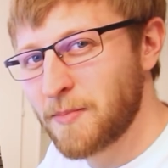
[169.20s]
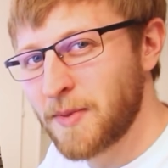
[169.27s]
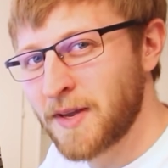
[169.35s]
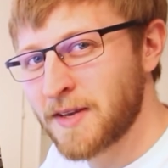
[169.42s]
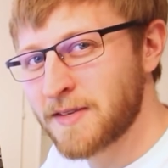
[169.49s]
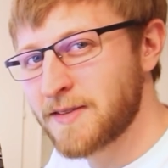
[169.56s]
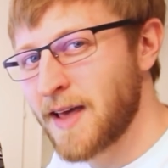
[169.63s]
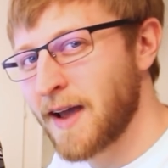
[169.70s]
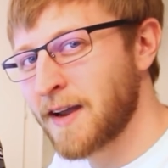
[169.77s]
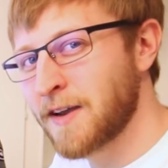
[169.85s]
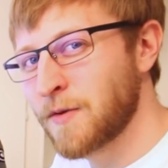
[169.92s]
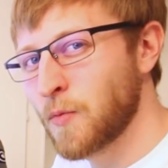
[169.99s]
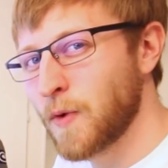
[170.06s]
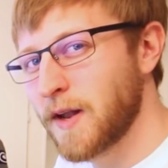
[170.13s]
because that
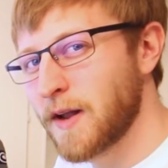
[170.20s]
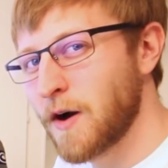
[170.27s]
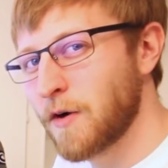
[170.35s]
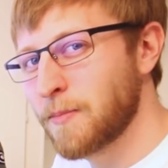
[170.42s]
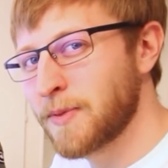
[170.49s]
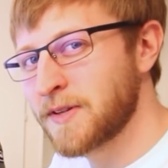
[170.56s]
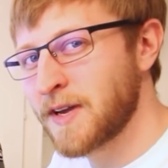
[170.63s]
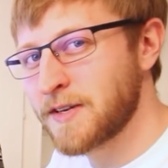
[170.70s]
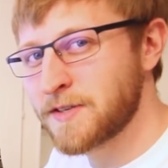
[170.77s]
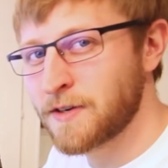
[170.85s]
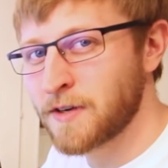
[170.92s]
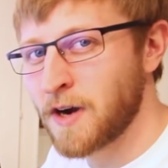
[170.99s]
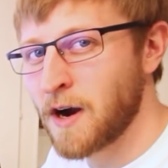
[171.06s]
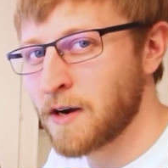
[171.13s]
could weed out
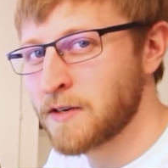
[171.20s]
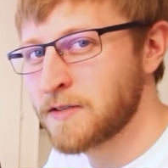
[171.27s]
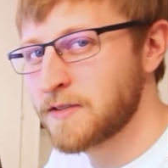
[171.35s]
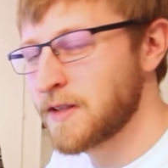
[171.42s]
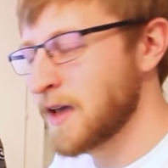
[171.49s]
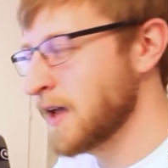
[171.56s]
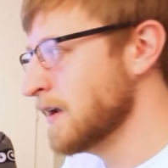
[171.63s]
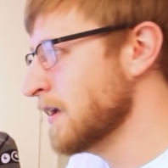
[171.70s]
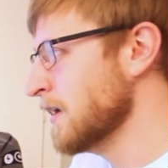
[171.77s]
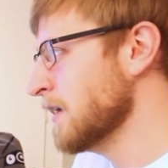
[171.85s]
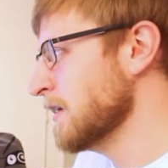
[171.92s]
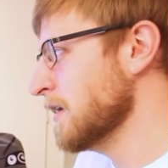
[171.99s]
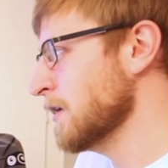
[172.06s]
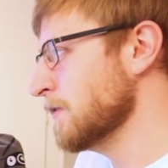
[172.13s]
potential cars that,
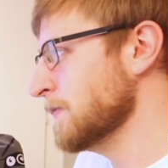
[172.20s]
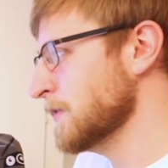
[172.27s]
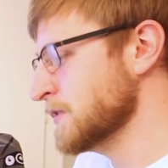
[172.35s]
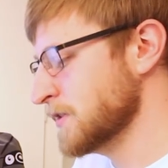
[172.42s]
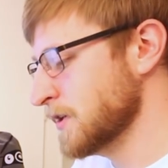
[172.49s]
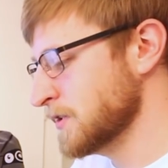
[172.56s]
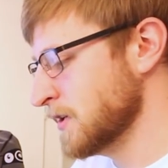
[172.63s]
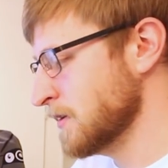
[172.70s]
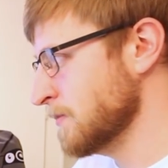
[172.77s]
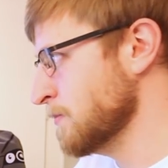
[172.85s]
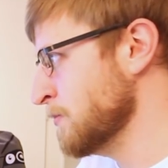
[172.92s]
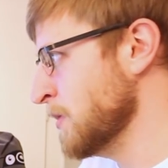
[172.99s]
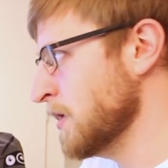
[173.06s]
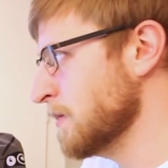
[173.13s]
if you're
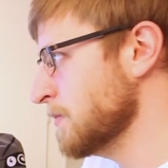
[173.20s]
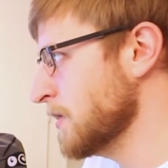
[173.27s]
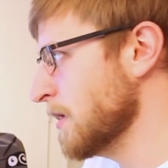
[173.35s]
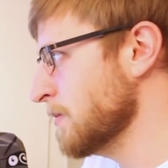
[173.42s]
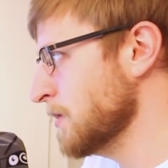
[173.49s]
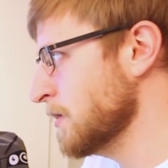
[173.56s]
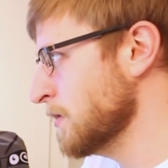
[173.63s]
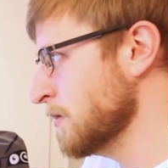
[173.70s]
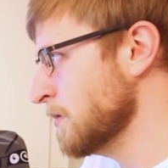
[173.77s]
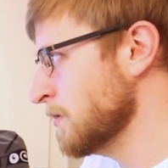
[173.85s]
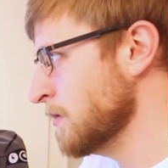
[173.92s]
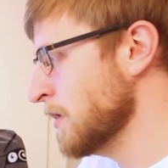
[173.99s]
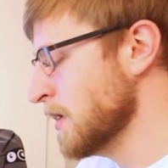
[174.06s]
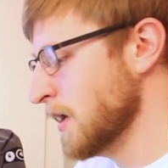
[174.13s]
searching
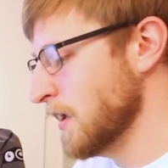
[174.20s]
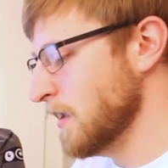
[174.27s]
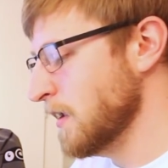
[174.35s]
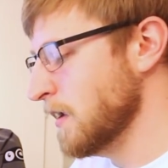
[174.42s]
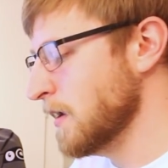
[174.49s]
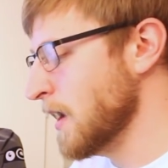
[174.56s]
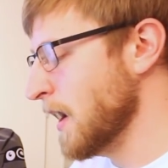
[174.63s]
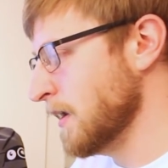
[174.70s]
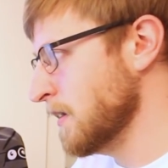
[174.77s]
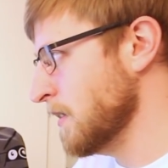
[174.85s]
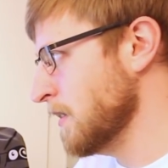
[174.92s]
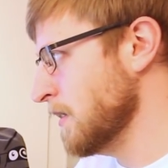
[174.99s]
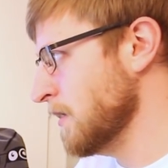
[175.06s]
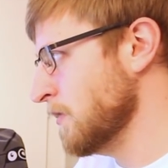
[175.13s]
BMW
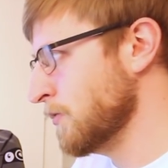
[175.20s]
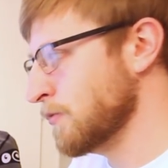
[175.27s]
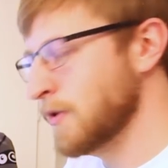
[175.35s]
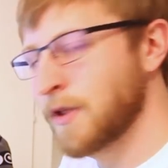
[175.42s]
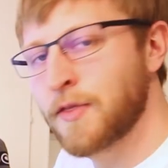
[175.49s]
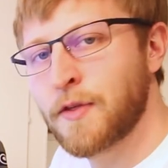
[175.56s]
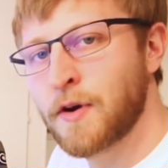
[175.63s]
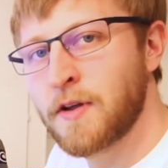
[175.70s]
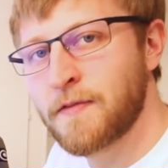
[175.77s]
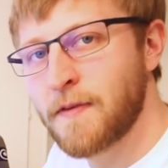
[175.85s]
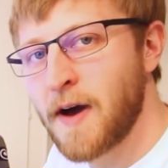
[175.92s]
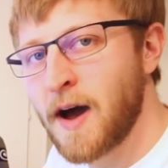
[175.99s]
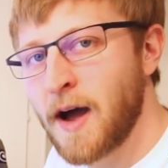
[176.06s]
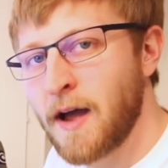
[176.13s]
E90
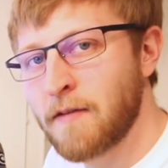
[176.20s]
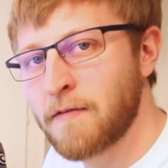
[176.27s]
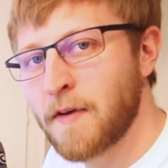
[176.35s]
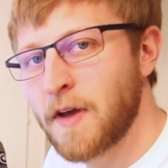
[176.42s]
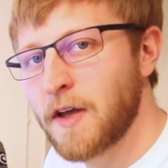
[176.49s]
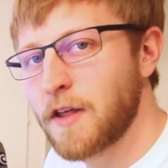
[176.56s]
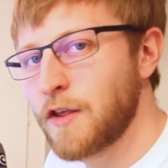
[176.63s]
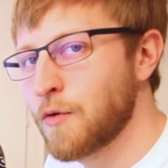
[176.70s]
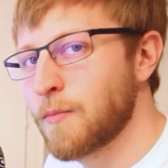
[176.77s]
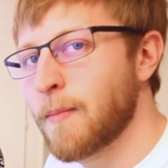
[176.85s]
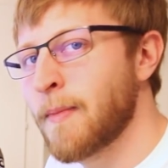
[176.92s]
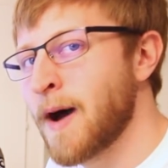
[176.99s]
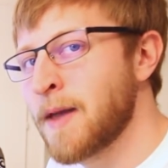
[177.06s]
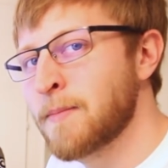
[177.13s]
335, you
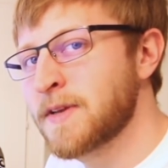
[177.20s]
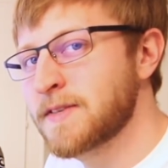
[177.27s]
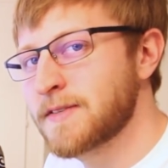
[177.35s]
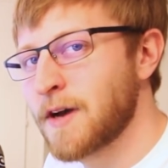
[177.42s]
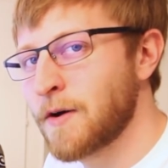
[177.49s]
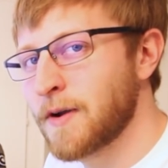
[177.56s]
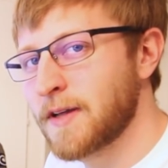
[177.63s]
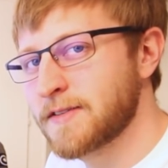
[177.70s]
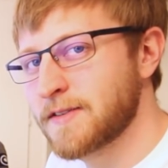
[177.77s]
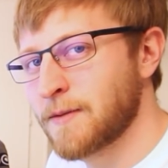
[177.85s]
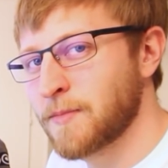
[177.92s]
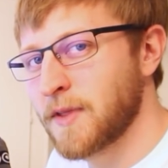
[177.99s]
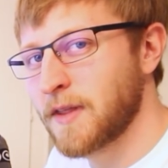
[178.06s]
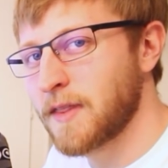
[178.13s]
might miss out on
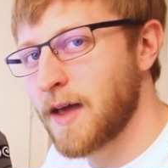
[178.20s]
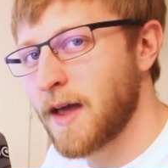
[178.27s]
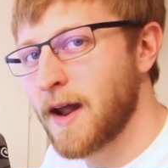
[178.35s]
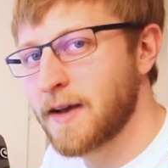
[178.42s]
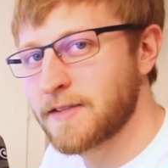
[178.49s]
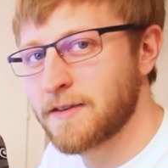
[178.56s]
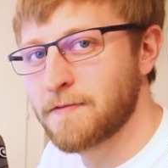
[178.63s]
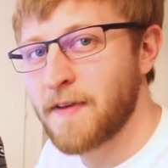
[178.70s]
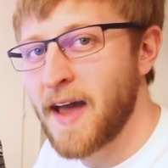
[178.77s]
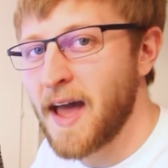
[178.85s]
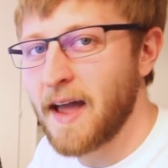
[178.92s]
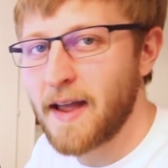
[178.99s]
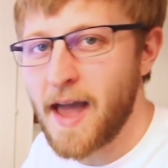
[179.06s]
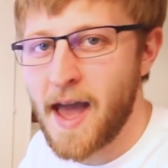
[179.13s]
something that has a
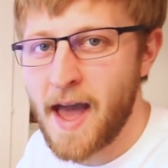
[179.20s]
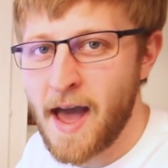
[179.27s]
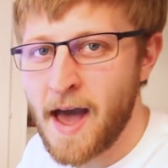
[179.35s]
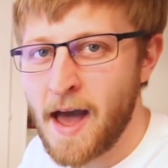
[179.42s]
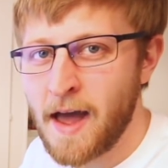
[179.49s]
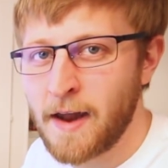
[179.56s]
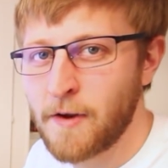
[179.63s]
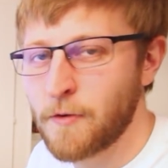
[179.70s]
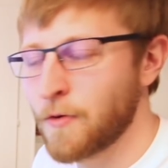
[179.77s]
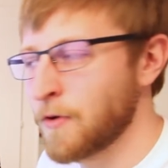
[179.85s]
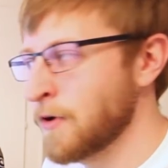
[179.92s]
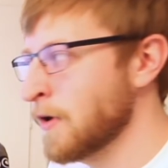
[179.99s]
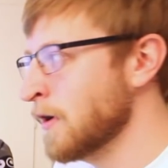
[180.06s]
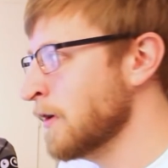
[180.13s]
vague ad
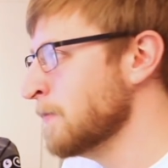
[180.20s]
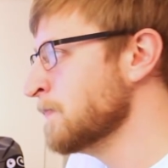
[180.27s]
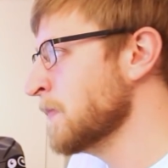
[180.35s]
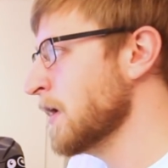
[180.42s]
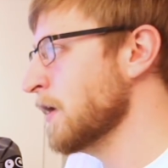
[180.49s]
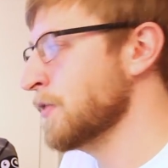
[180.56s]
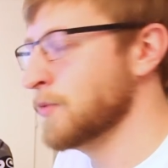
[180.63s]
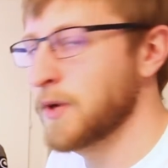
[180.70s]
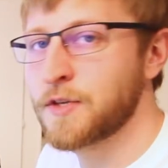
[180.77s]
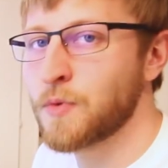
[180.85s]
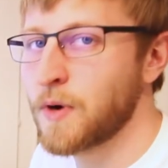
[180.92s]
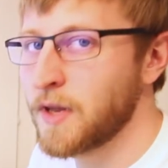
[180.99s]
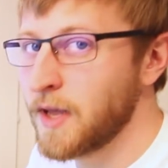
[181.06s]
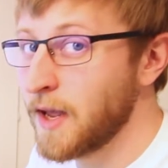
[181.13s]
or a
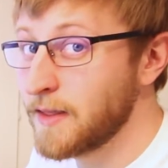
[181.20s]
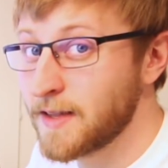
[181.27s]
328